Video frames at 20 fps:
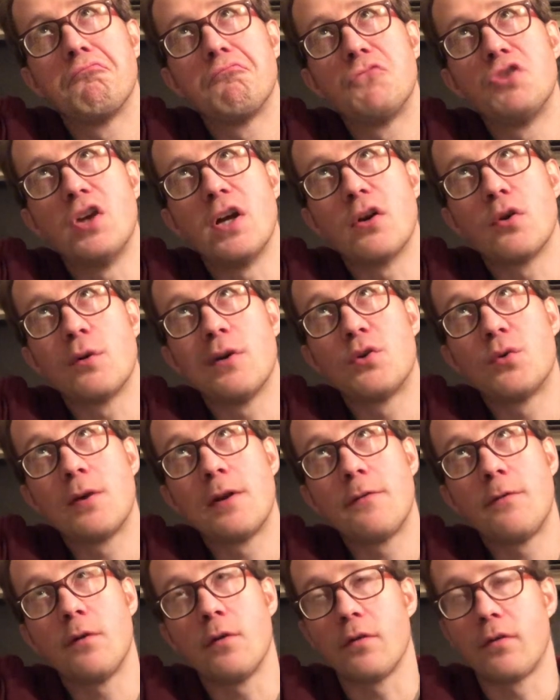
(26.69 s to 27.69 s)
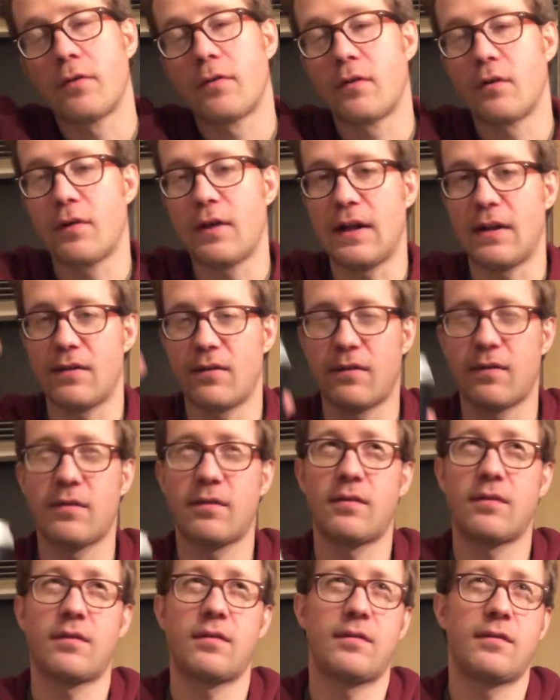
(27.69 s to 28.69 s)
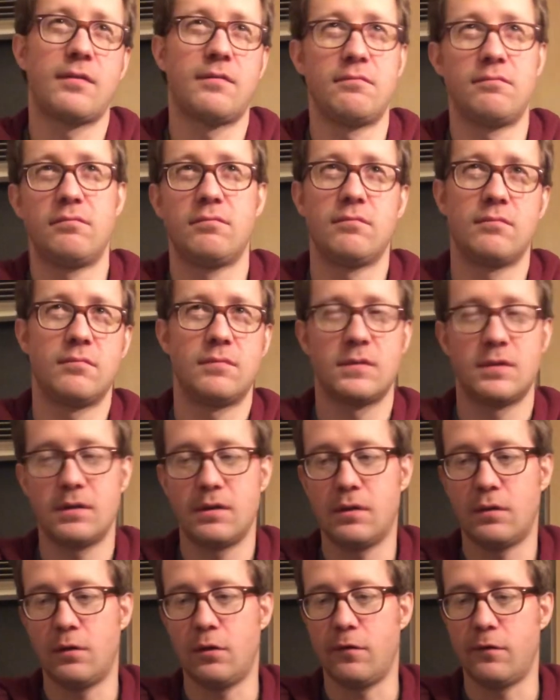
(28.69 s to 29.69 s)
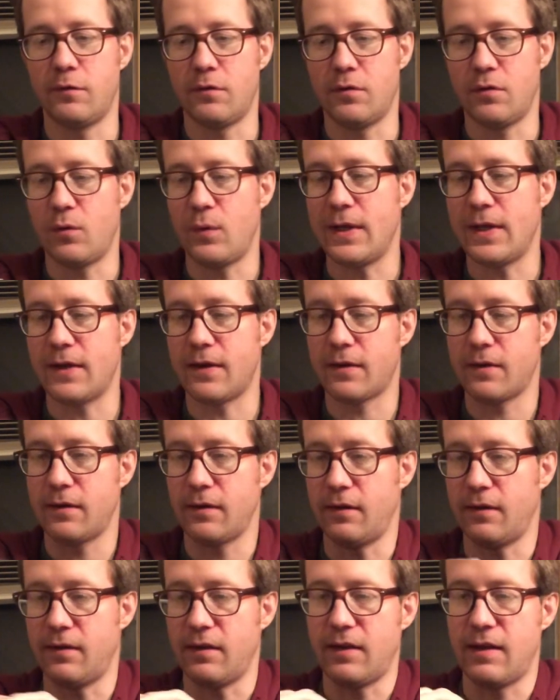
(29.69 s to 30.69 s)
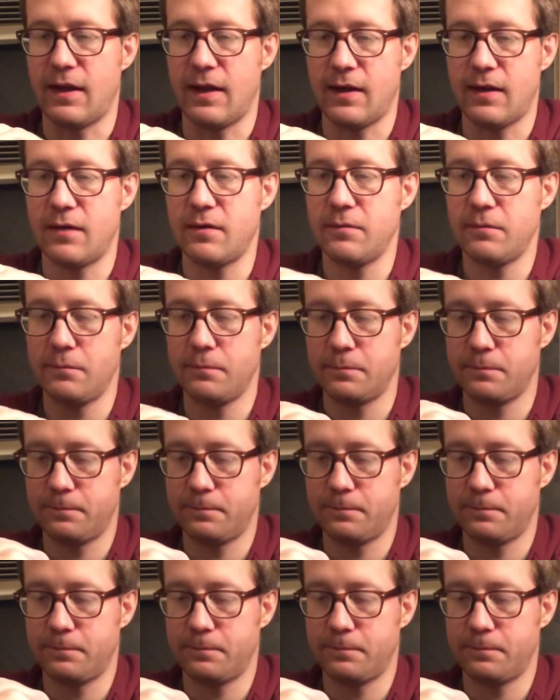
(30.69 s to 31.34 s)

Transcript: January 24th, so that's little over a week in the can.